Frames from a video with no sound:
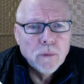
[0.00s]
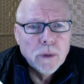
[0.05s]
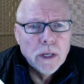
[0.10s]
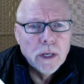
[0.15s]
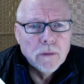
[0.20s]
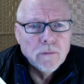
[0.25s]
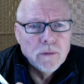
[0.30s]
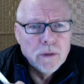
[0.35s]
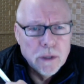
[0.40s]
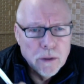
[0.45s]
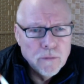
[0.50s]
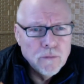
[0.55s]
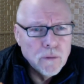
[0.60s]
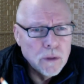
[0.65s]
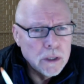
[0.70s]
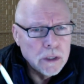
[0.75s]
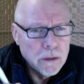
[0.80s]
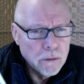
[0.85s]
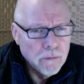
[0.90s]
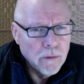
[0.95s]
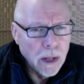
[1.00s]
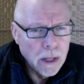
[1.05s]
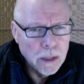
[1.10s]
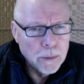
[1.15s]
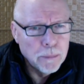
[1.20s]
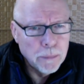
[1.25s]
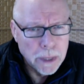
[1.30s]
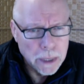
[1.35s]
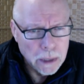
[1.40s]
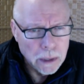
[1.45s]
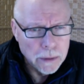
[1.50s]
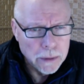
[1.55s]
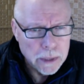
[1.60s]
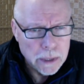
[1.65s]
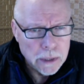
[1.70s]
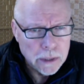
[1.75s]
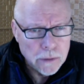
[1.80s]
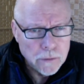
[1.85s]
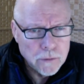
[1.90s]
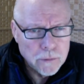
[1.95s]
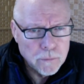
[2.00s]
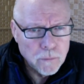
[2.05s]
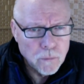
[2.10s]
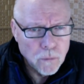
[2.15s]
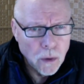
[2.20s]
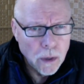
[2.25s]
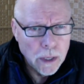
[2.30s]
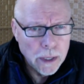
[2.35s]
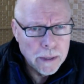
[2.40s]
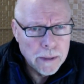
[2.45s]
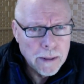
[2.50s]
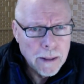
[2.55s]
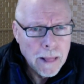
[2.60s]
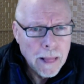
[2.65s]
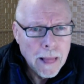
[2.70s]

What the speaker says: we have different developmental needs, right?